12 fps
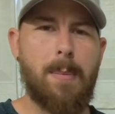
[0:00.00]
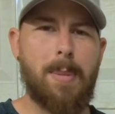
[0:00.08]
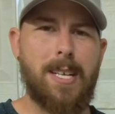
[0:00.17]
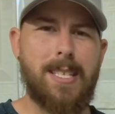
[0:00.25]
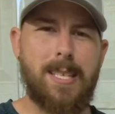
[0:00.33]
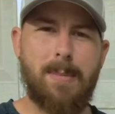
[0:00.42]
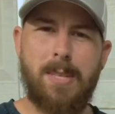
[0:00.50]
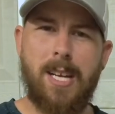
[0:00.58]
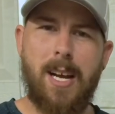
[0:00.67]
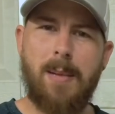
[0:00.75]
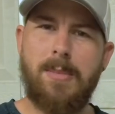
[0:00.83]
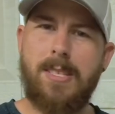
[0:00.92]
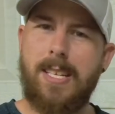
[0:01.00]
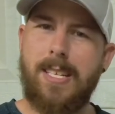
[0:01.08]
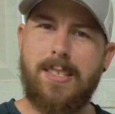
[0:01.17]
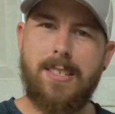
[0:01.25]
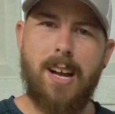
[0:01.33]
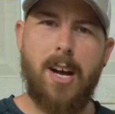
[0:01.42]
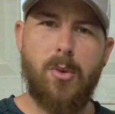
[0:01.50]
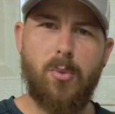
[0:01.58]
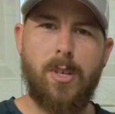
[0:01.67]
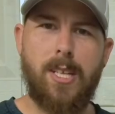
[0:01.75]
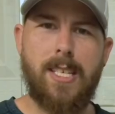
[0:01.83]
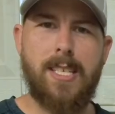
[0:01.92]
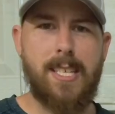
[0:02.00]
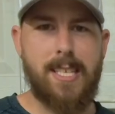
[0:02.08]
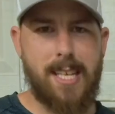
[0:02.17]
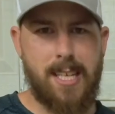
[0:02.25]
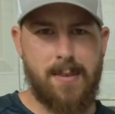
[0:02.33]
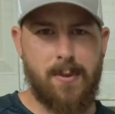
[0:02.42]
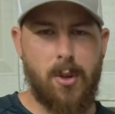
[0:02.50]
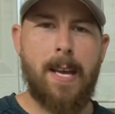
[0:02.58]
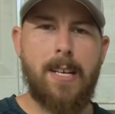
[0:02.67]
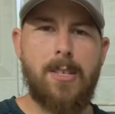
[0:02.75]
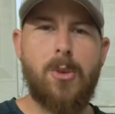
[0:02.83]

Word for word: but sometimes it's not really successful.